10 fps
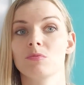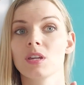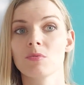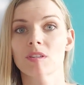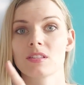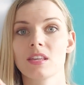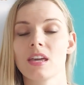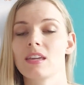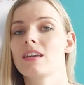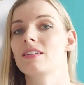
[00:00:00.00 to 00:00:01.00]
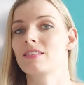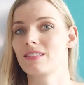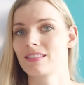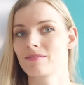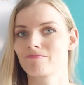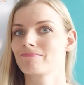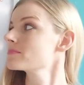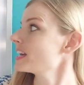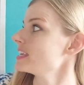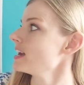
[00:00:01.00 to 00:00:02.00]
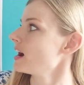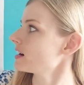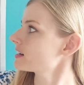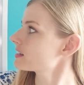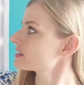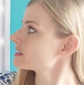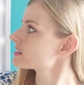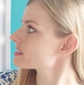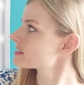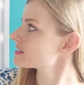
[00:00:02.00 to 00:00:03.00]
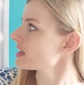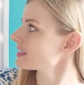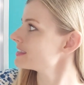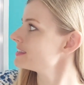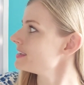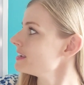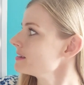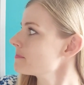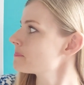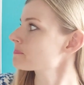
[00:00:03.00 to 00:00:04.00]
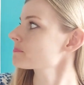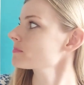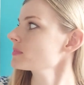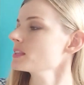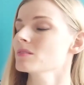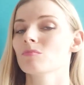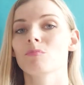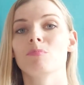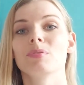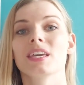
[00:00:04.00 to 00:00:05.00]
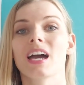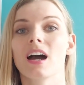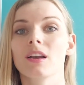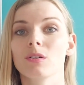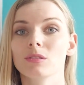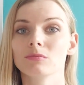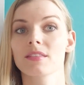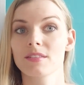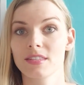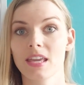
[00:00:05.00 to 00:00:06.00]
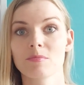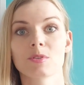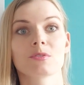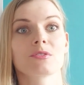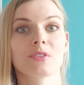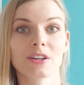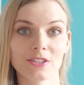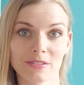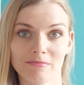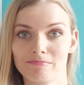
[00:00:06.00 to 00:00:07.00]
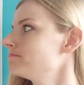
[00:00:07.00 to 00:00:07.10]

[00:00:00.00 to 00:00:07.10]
we would say is, jak se ti běhalo? The same construction.